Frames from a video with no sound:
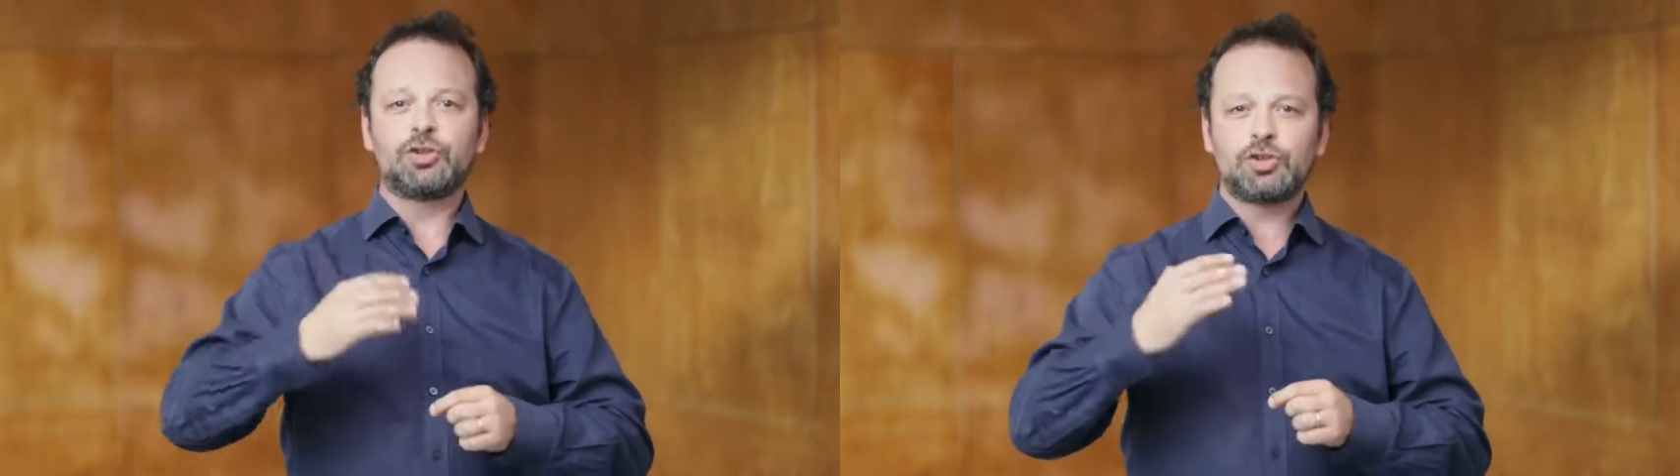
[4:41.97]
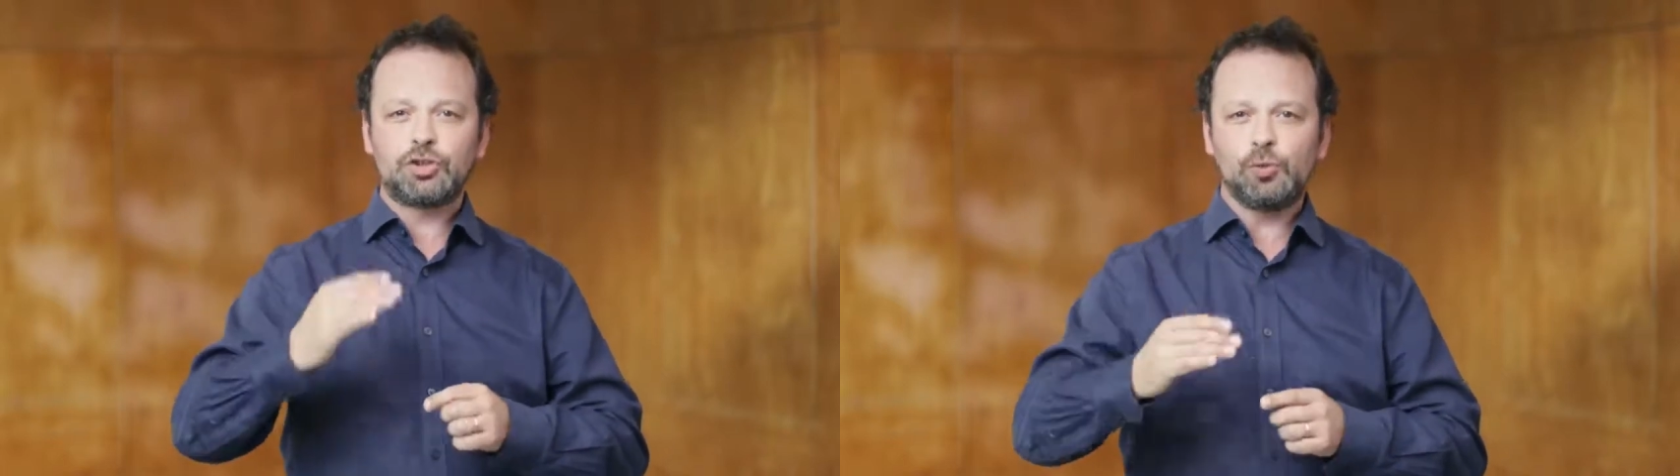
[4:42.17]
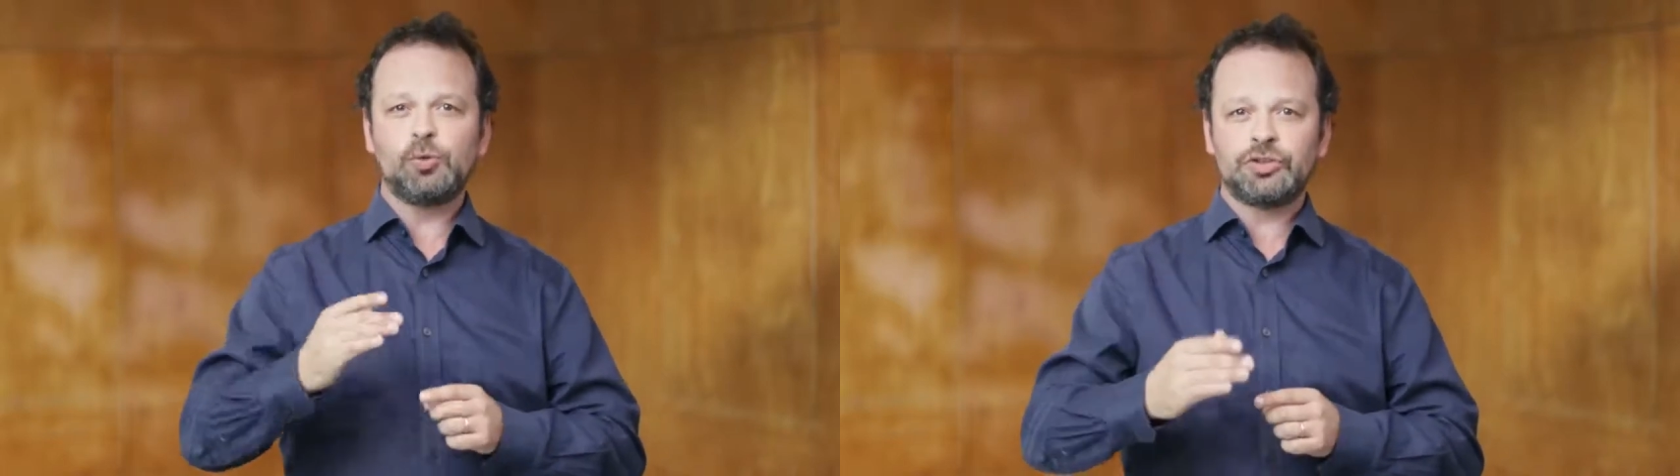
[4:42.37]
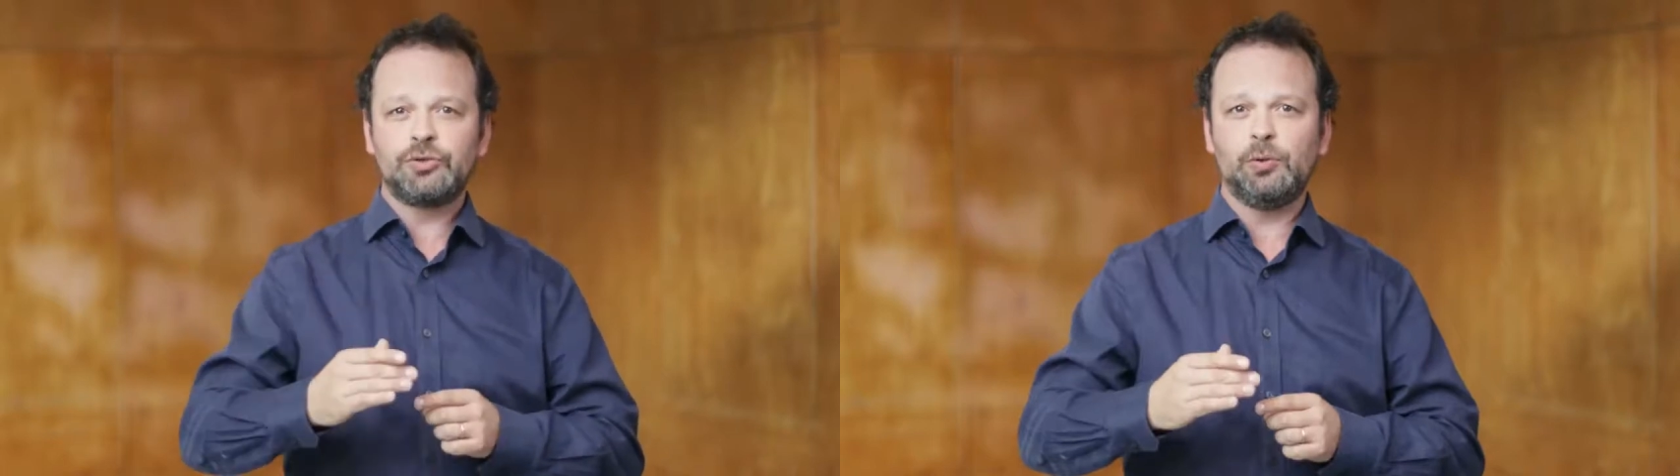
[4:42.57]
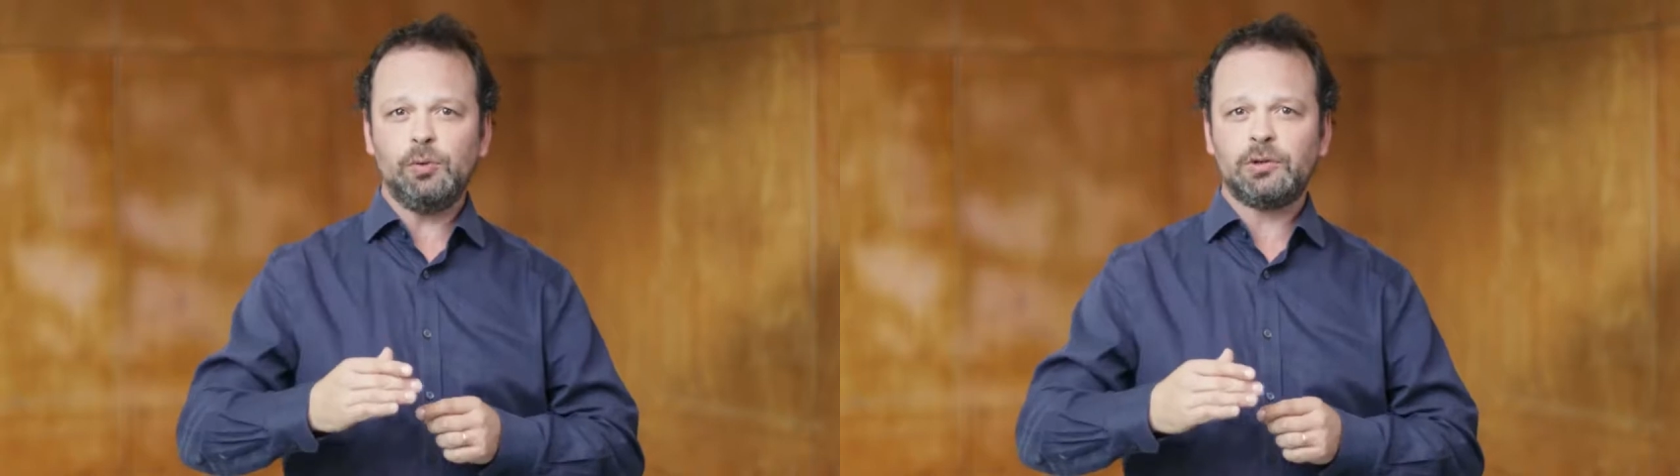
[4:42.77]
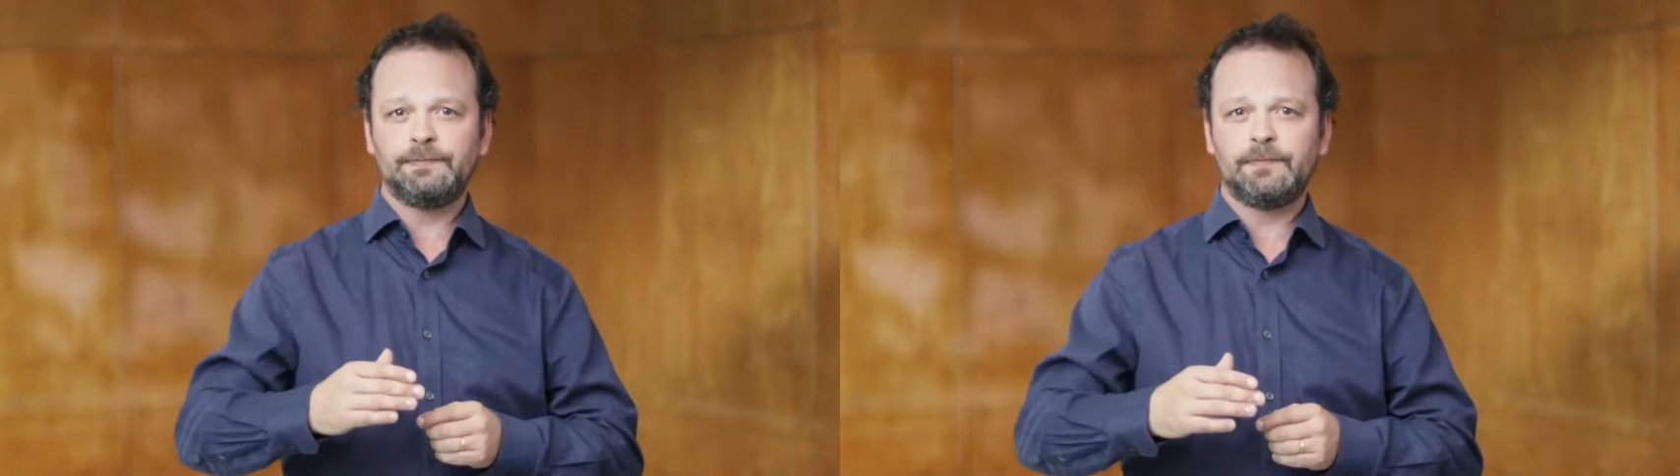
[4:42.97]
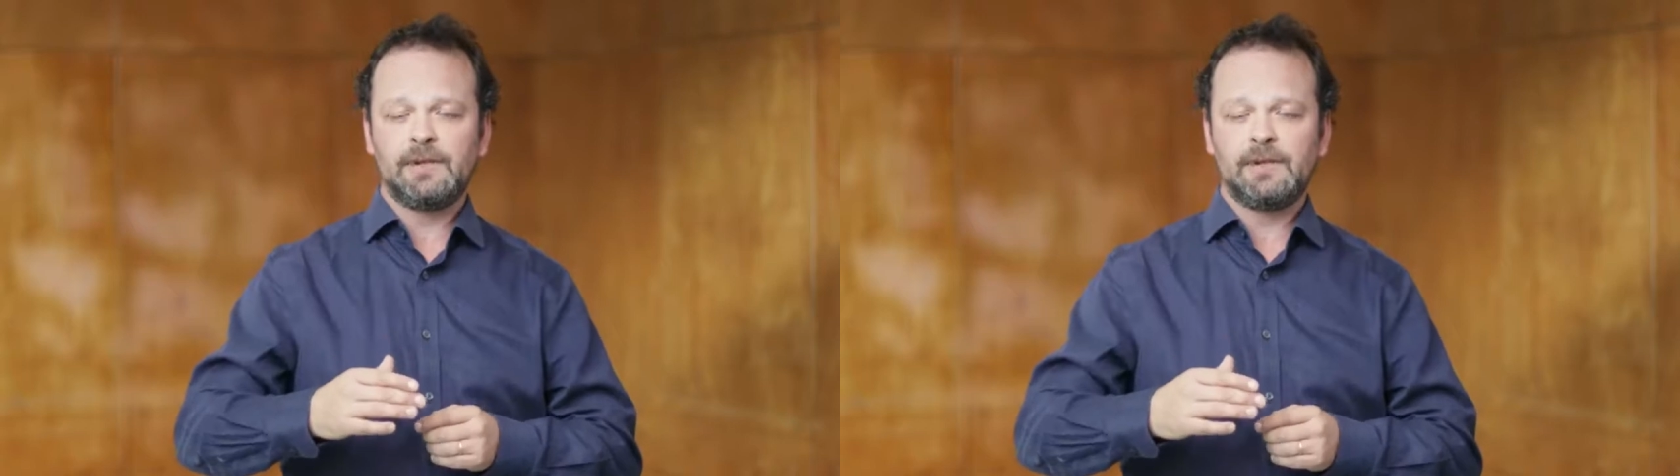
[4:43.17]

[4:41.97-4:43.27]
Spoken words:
a short talk